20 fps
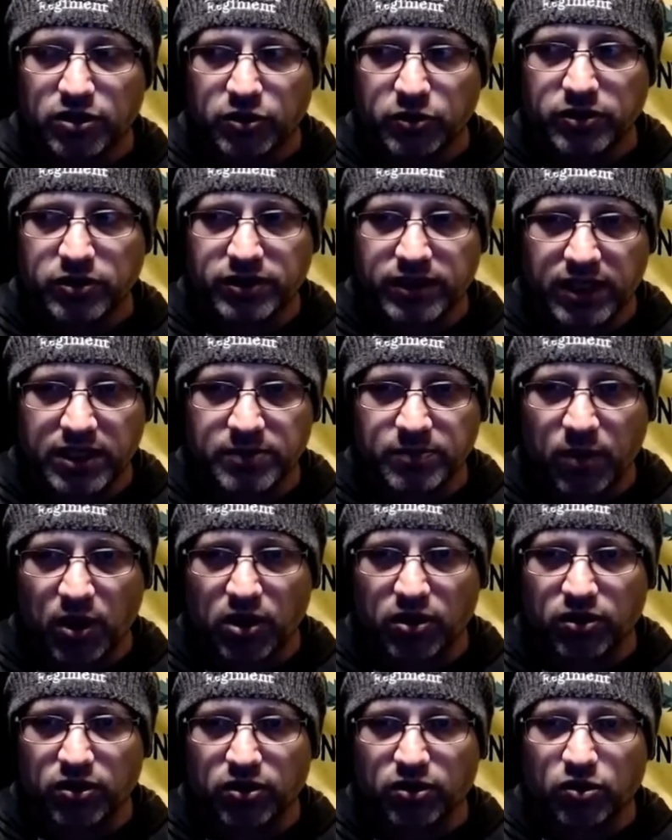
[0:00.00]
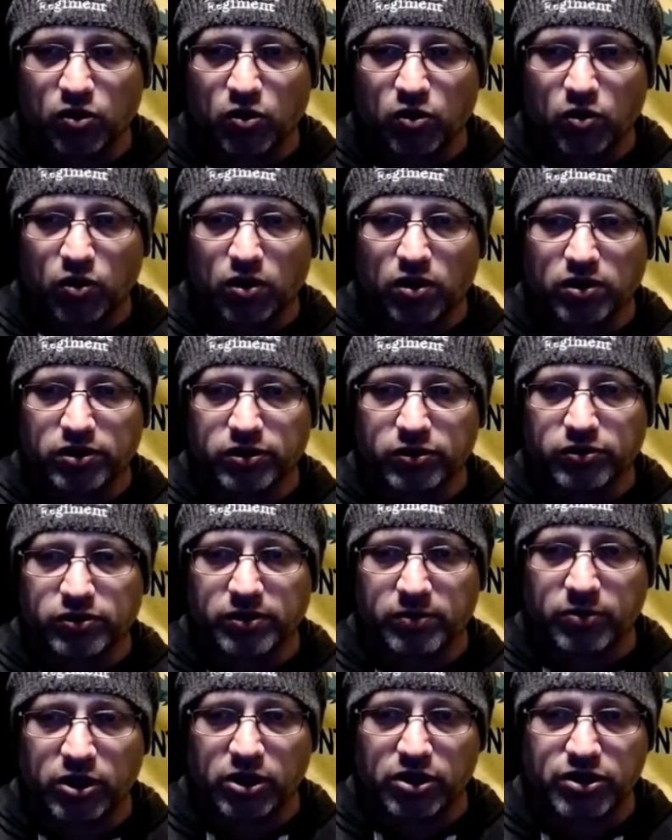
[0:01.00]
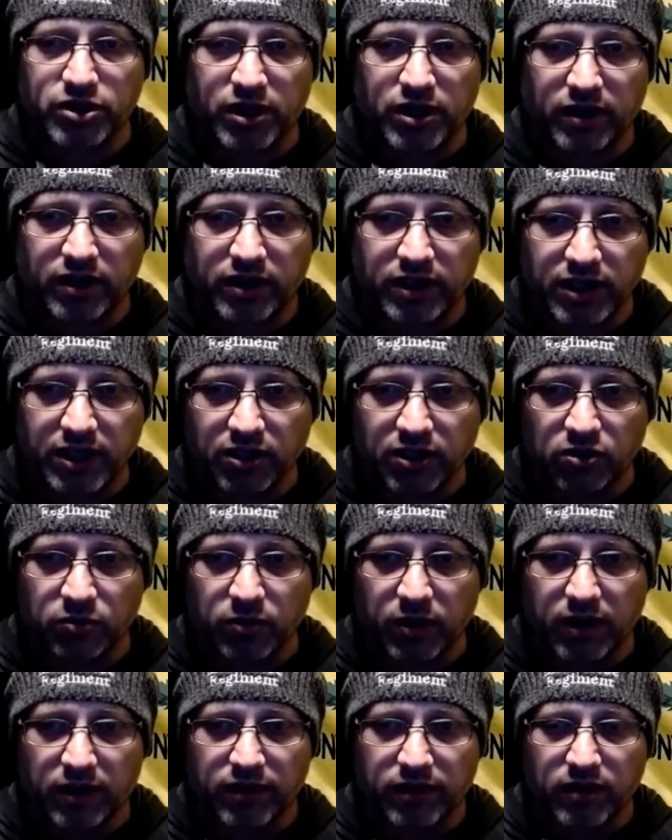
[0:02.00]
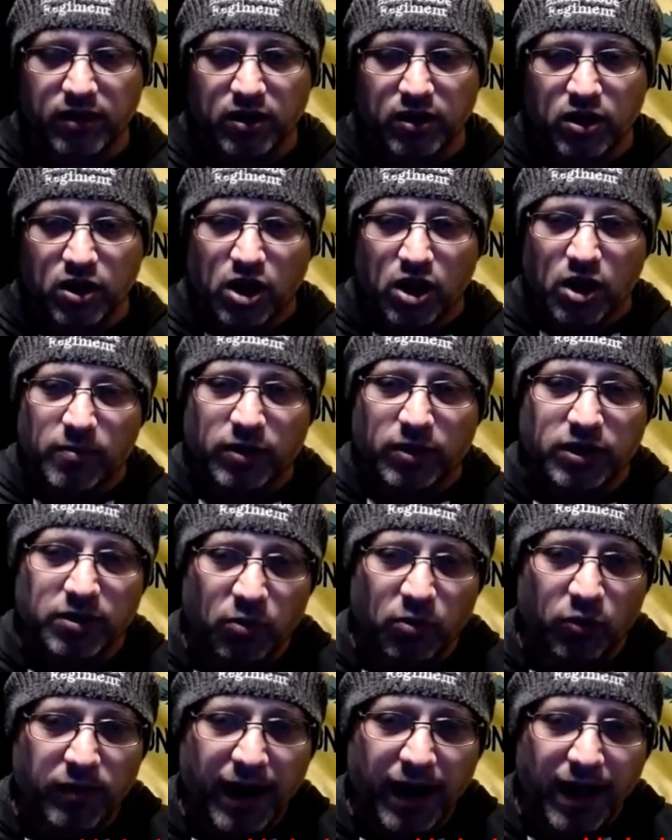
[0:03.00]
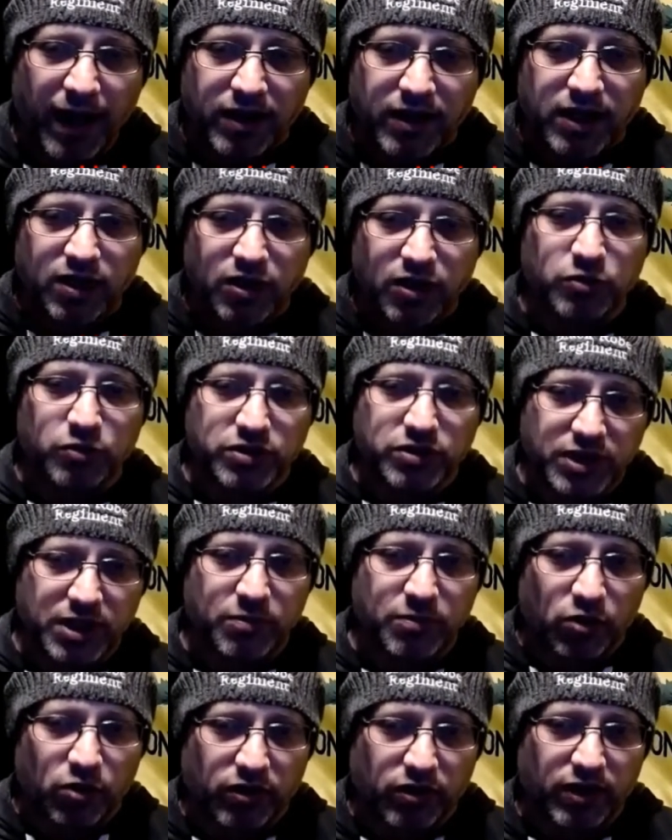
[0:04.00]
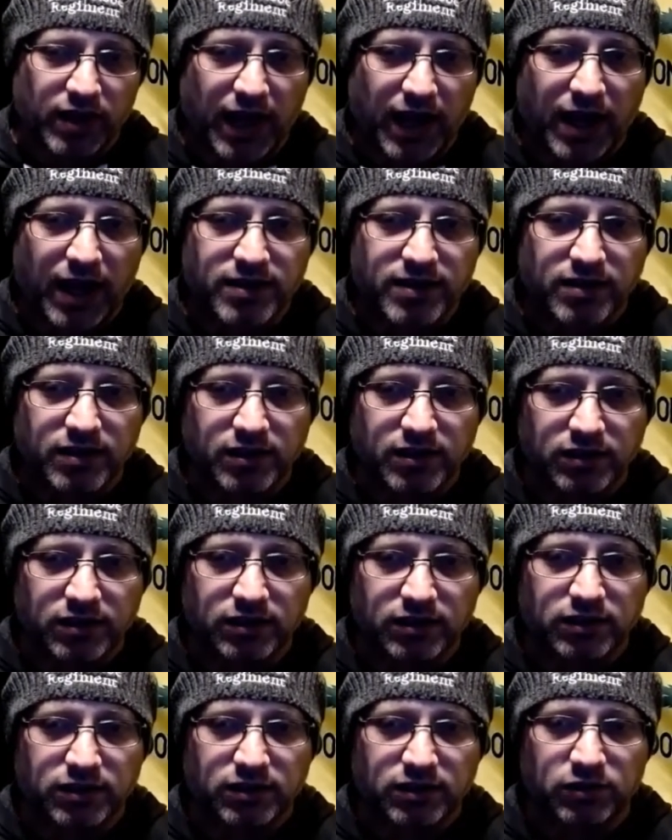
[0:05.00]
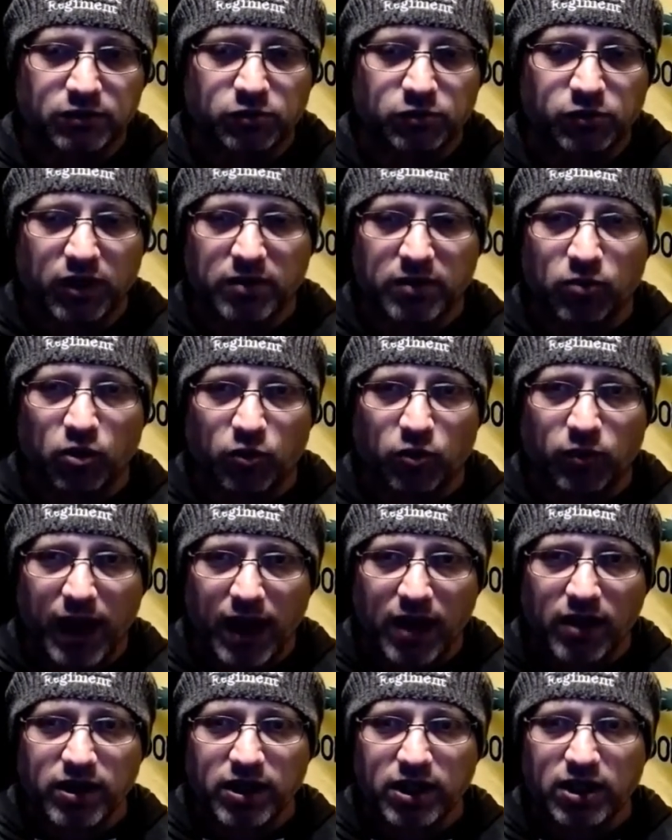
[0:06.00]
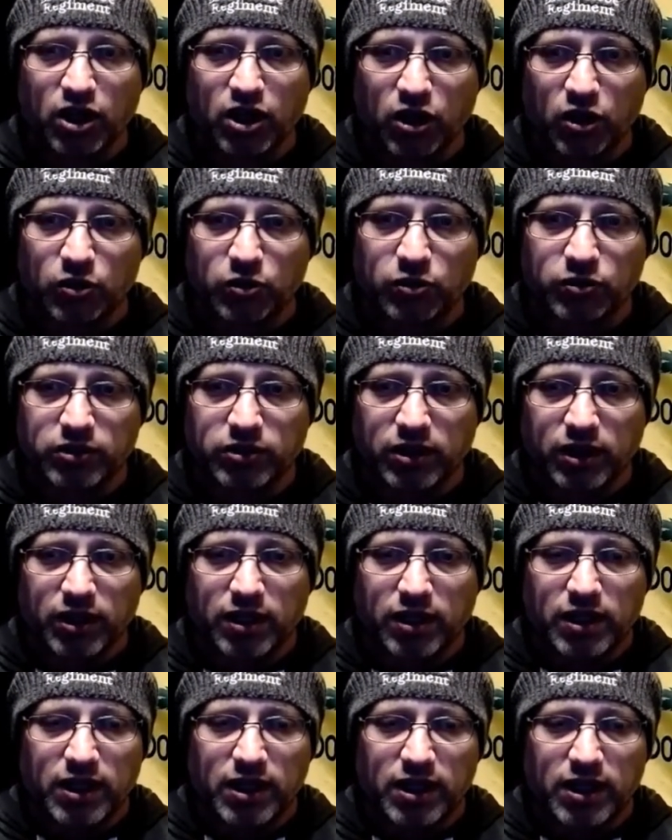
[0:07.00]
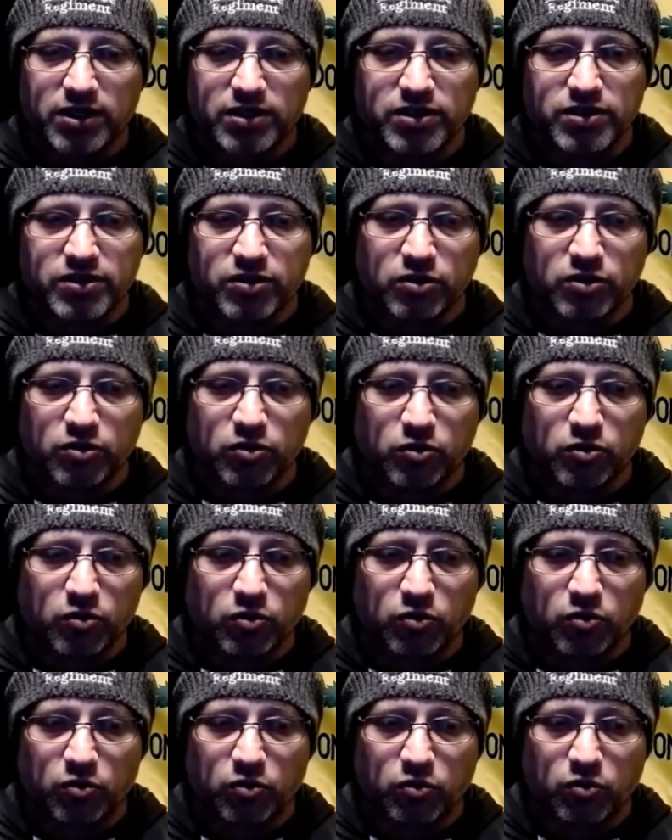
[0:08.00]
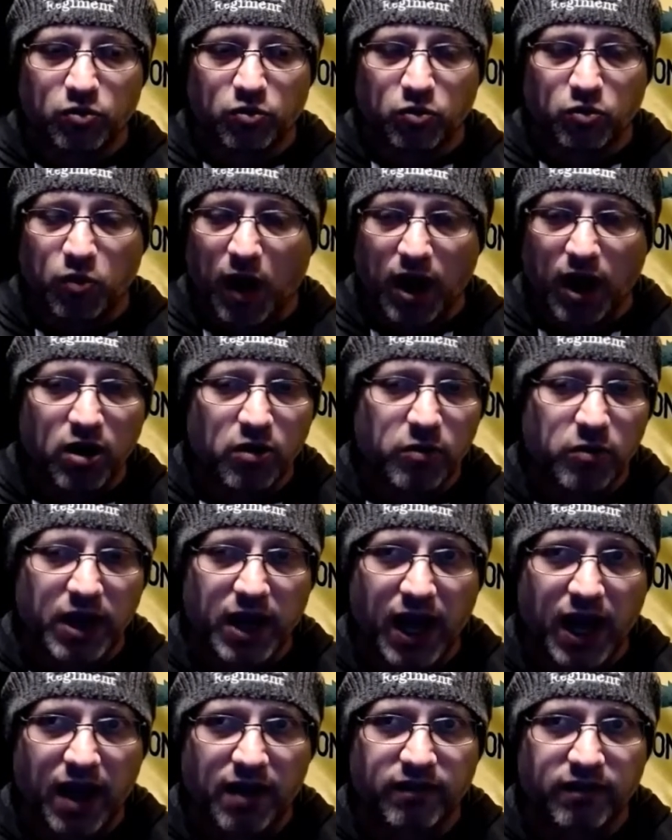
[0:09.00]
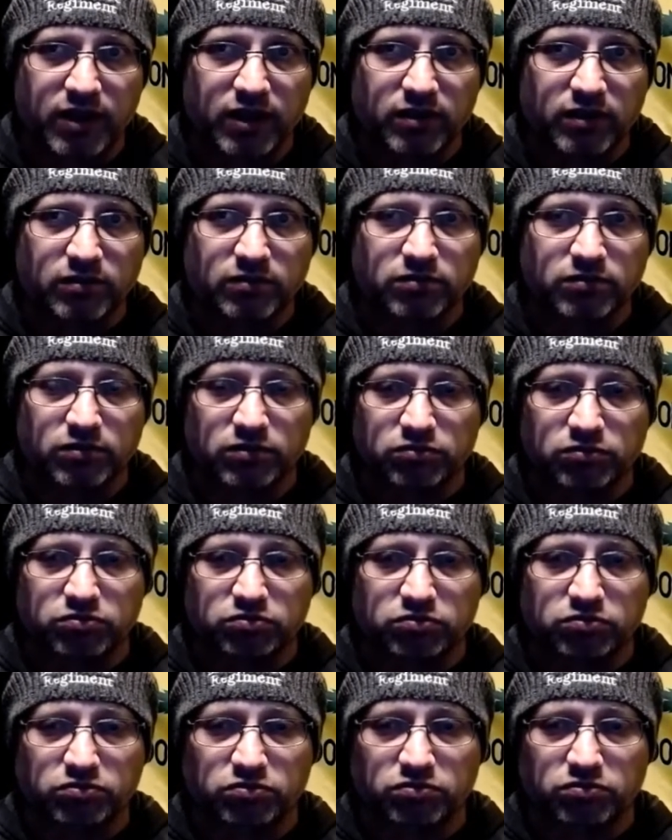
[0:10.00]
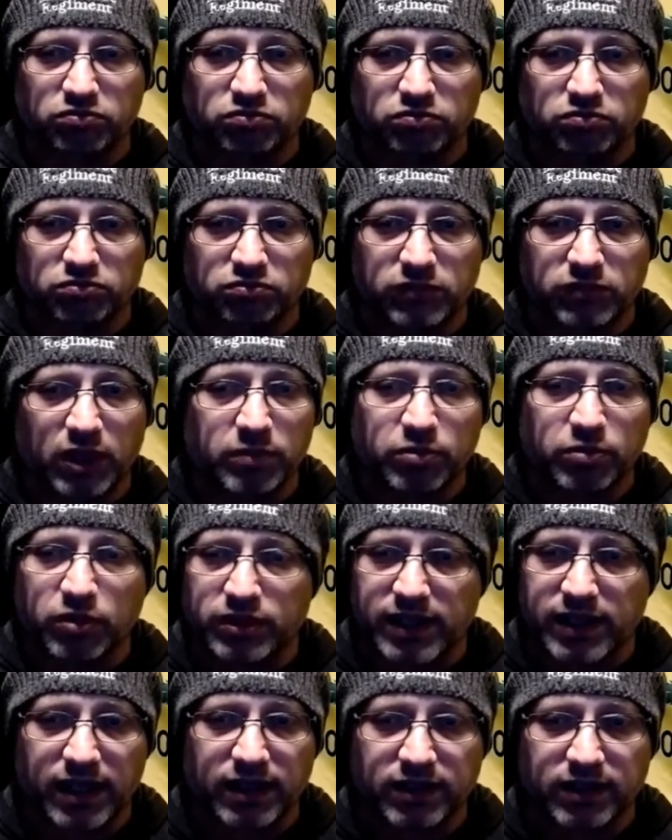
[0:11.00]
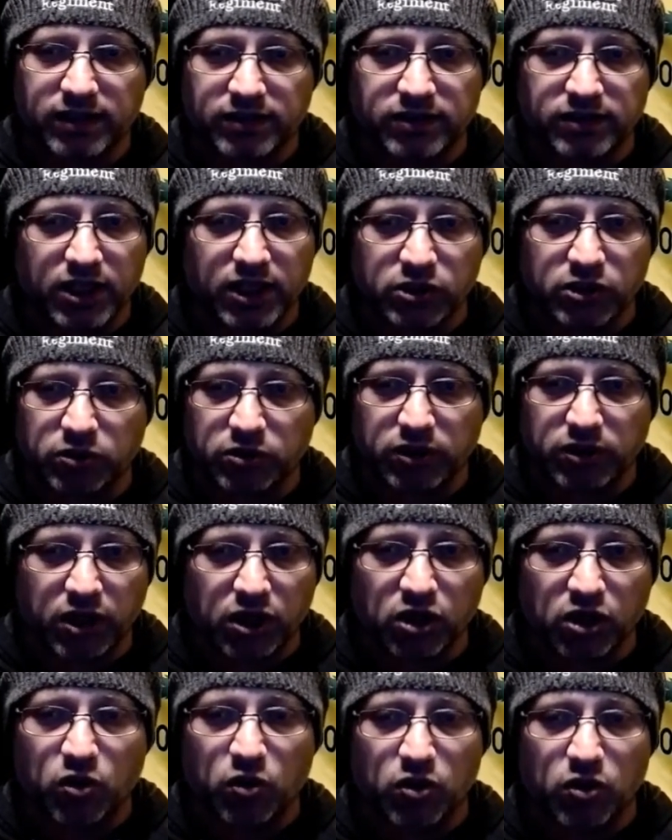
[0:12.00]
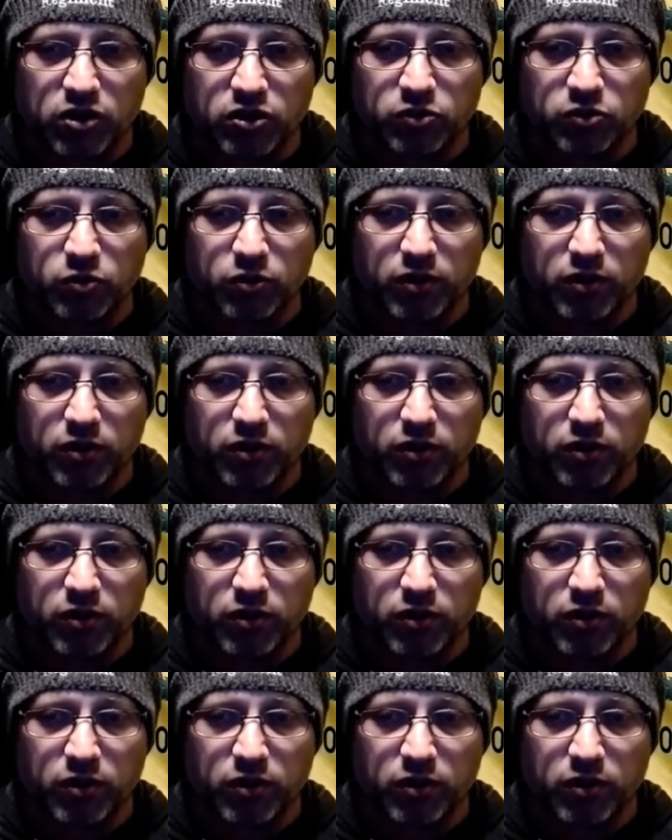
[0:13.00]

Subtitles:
to a sex partner or to somebody you're sharing a needle with. But the morality goes deeper than that. Where the morality goes is to, why are we having unprotected sexual intercourse